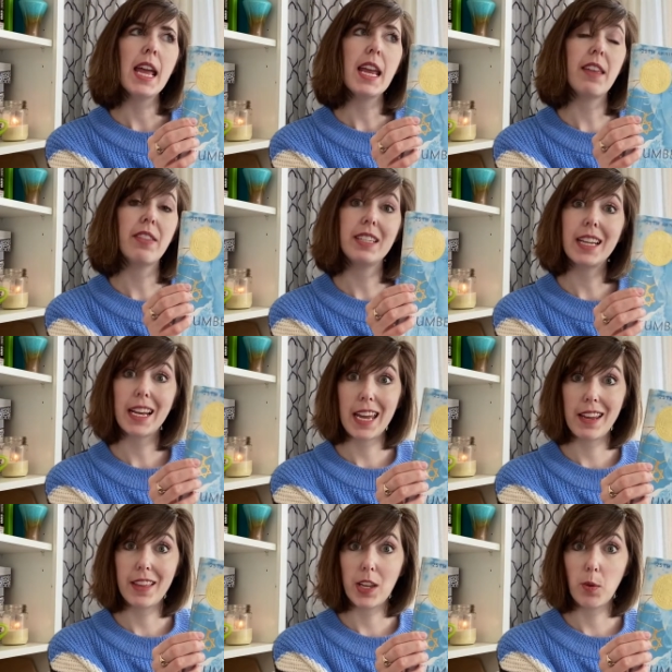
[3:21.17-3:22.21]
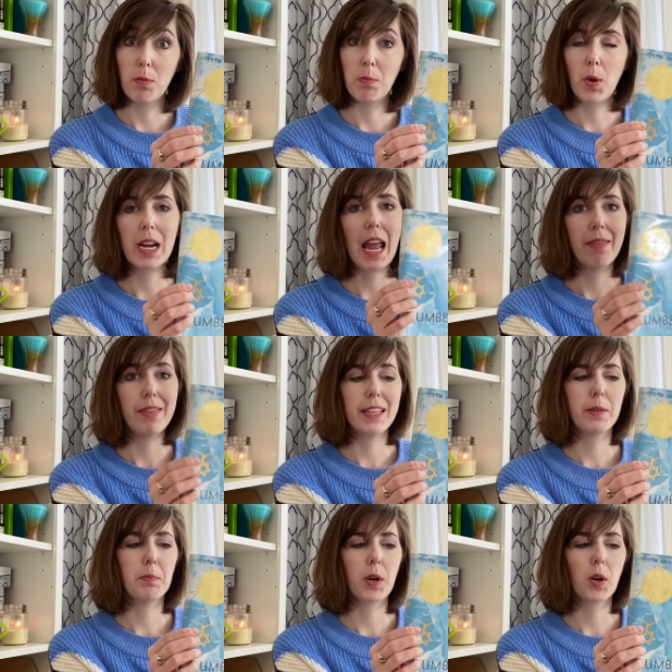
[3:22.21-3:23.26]
in the decade that you were born, and
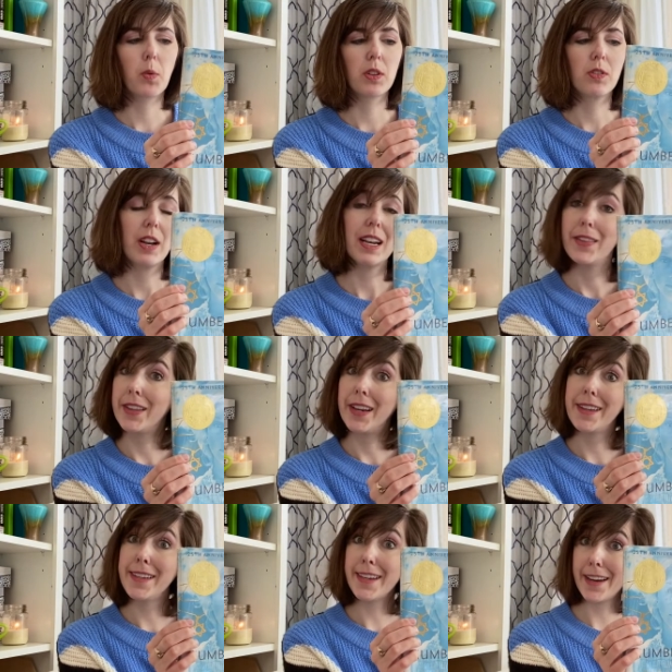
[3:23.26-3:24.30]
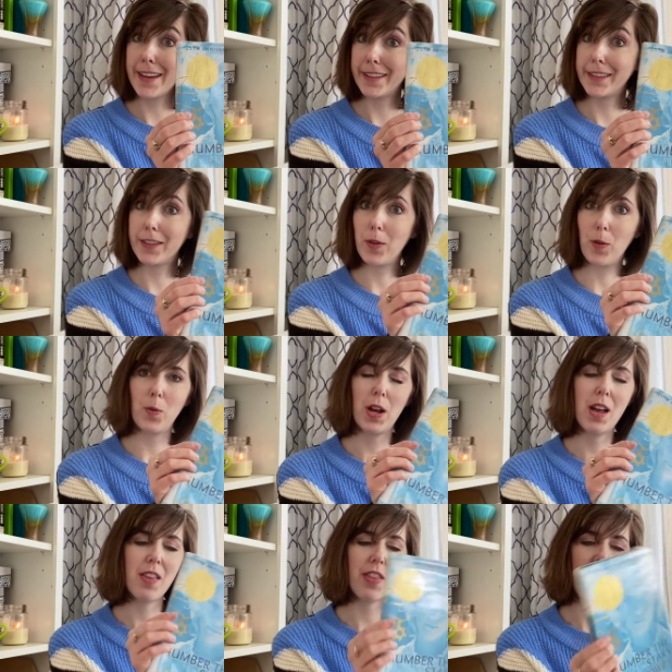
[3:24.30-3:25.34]
this book was written in the 1980s, so
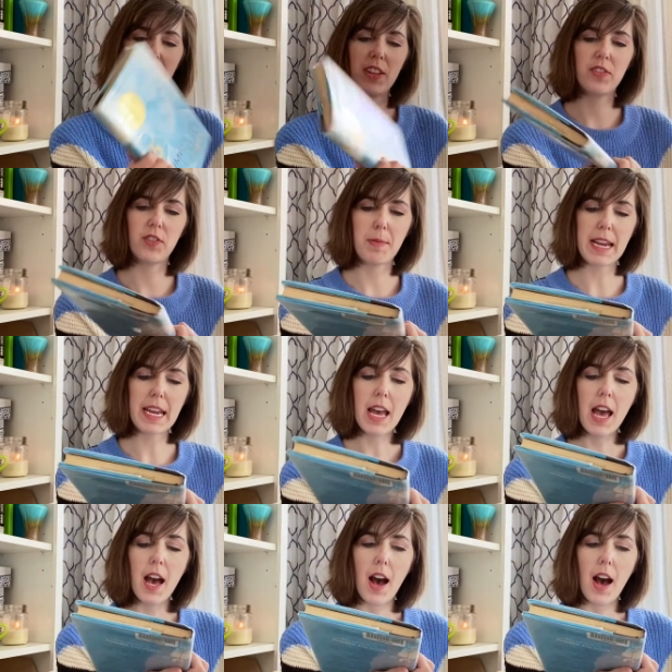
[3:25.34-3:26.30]
that fits for me.